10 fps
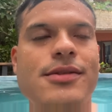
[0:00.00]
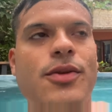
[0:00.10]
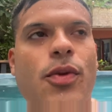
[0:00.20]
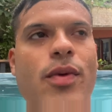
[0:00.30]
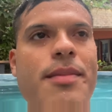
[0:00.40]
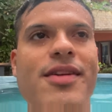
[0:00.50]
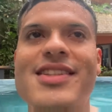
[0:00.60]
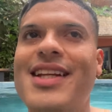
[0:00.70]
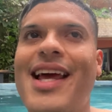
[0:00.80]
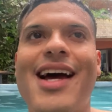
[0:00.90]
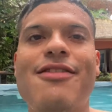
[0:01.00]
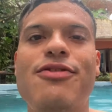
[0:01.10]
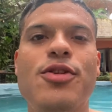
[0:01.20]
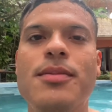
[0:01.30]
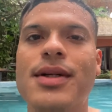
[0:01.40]
3 months and a half,
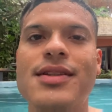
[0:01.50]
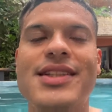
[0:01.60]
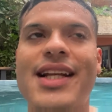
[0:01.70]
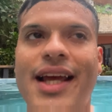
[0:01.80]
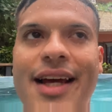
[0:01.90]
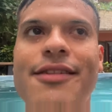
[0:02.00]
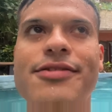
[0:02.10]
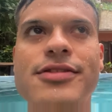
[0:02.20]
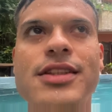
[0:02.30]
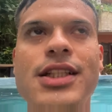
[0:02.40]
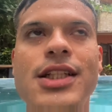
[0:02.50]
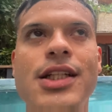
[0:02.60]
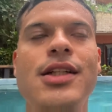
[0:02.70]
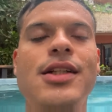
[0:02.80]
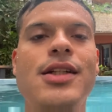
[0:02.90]
4 months and a half.
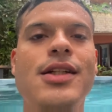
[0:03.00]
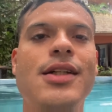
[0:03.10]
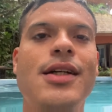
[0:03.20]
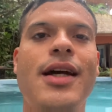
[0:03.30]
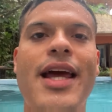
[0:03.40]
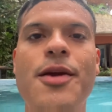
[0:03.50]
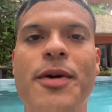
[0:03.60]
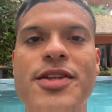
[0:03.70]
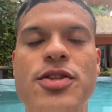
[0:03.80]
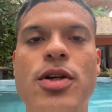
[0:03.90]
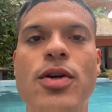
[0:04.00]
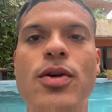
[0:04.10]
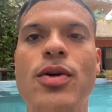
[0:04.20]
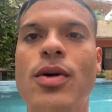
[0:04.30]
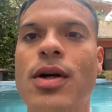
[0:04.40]
Anyway,
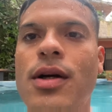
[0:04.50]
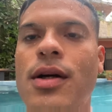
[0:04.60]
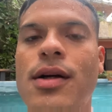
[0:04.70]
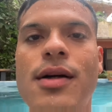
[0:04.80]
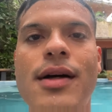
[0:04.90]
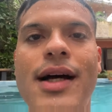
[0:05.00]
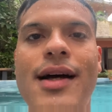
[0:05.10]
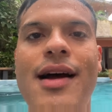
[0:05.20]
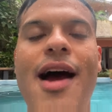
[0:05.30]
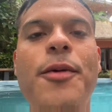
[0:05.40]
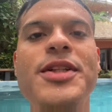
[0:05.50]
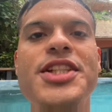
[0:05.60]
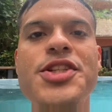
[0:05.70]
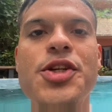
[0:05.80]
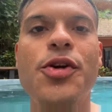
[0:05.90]
so I was
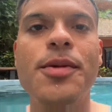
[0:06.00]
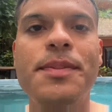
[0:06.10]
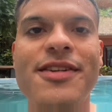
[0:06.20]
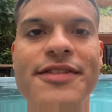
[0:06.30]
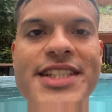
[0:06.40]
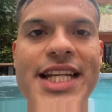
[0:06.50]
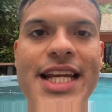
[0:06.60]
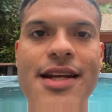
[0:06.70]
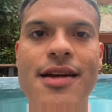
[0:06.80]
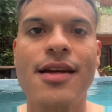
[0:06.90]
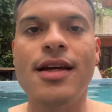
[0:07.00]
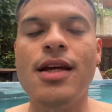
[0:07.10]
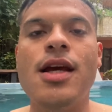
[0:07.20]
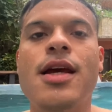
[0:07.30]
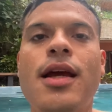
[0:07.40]
in Europe visiting
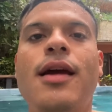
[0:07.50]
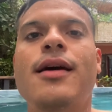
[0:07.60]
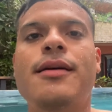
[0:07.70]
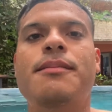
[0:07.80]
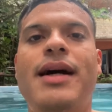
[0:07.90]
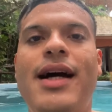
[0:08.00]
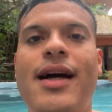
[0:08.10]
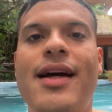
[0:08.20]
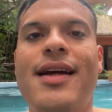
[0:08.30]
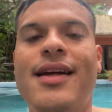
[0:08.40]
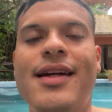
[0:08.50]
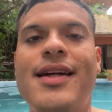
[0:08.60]
my